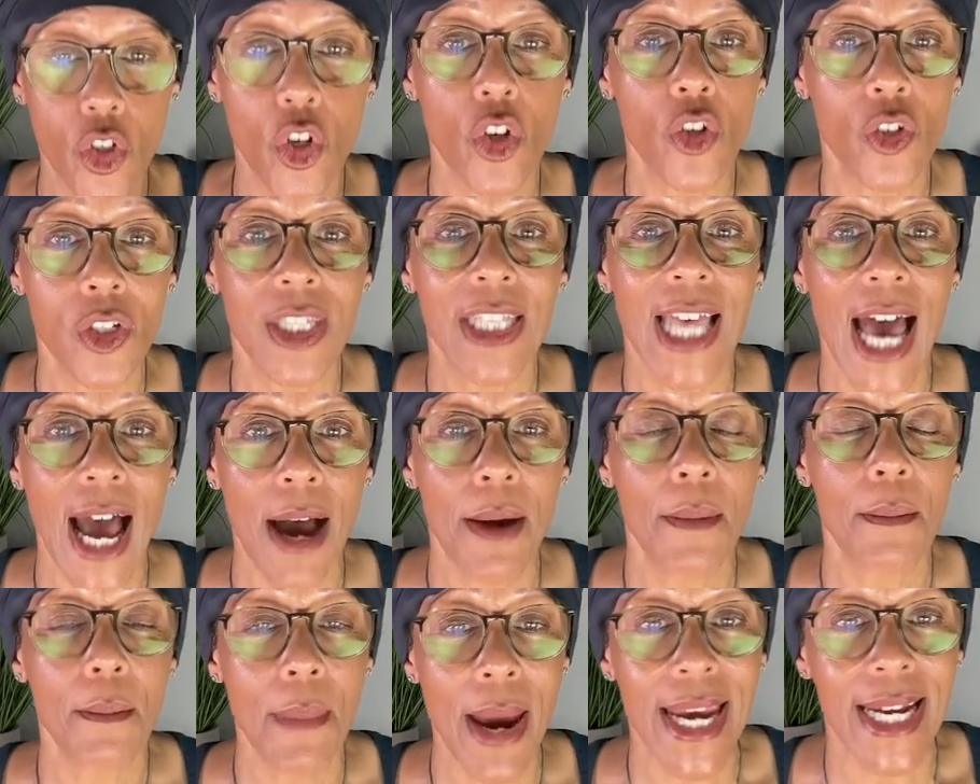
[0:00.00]
Does
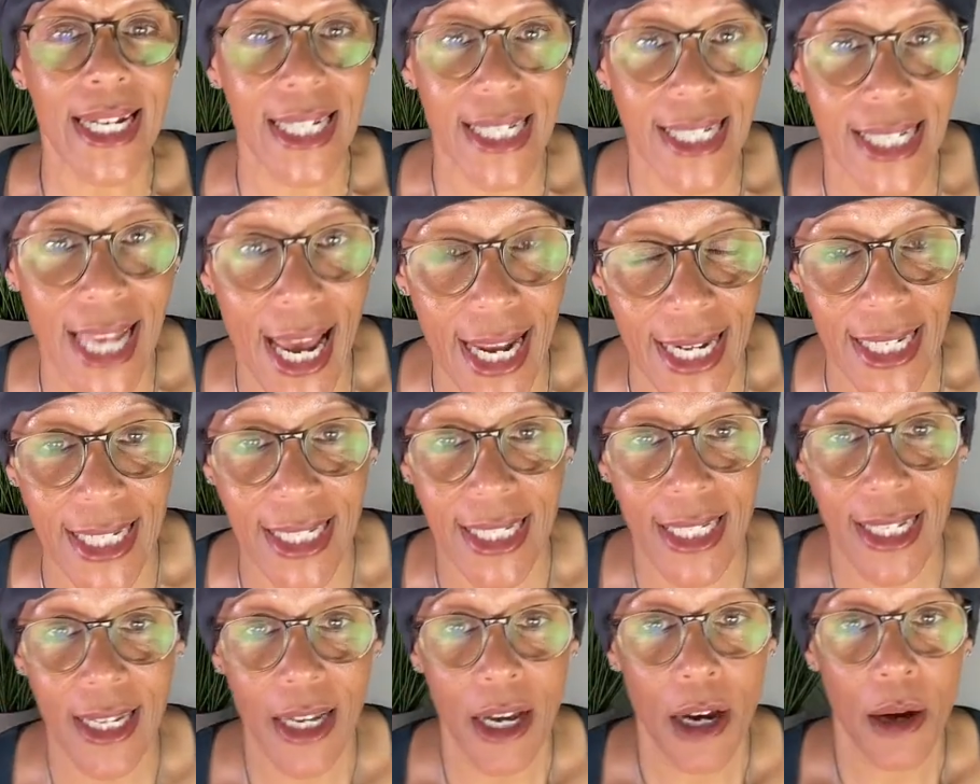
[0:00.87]
that make
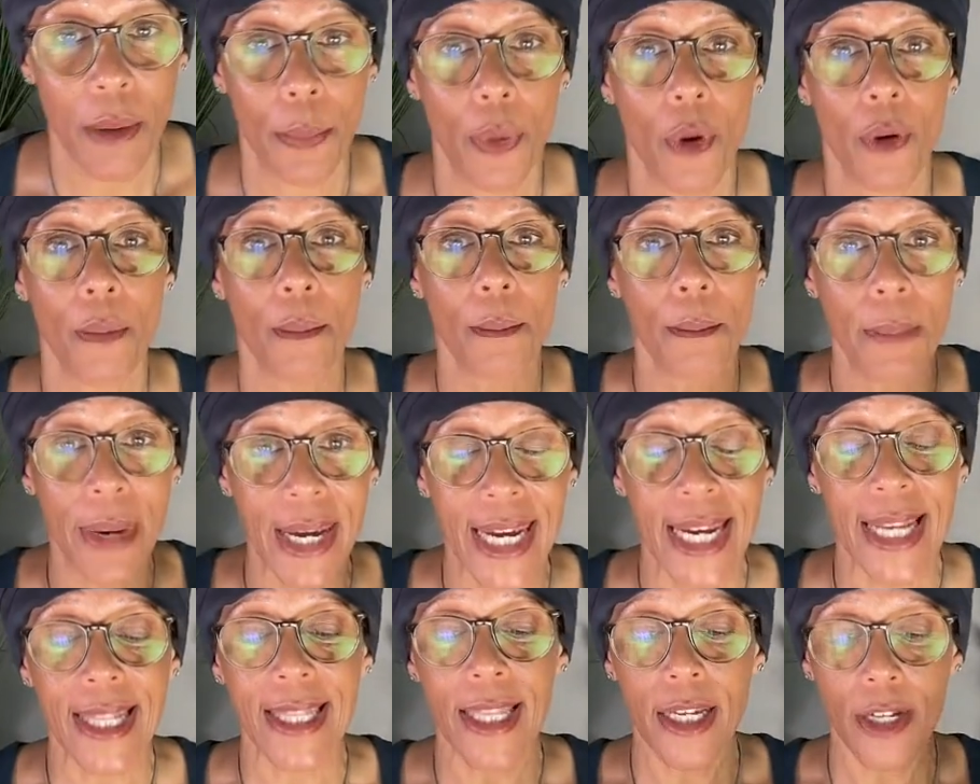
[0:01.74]
sense? Put
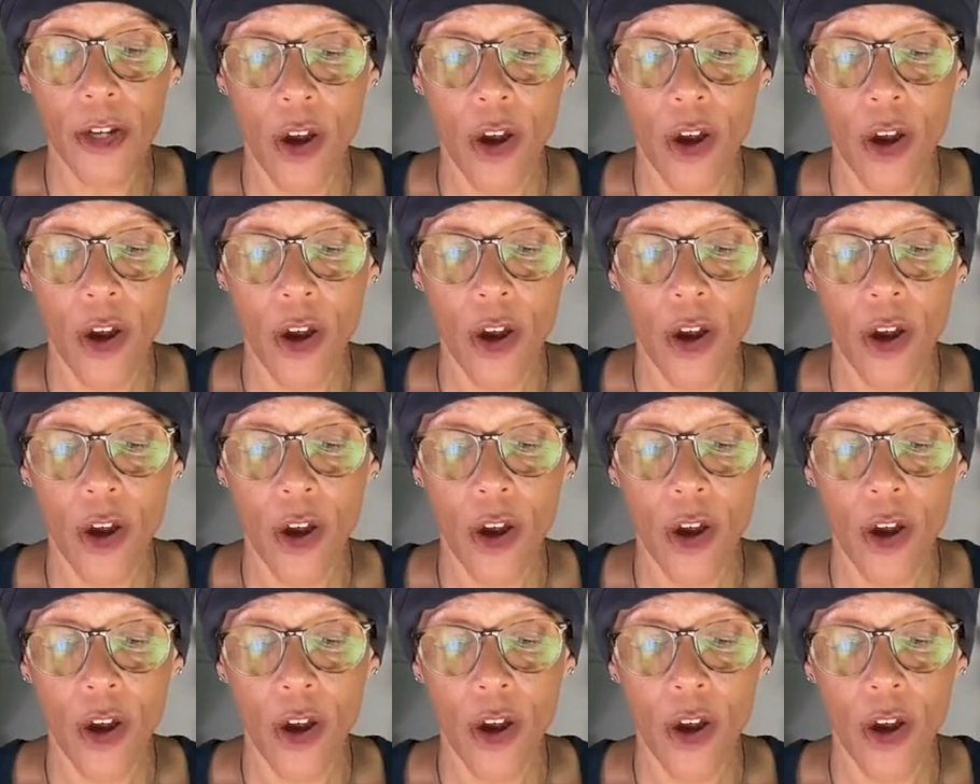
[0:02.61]
me in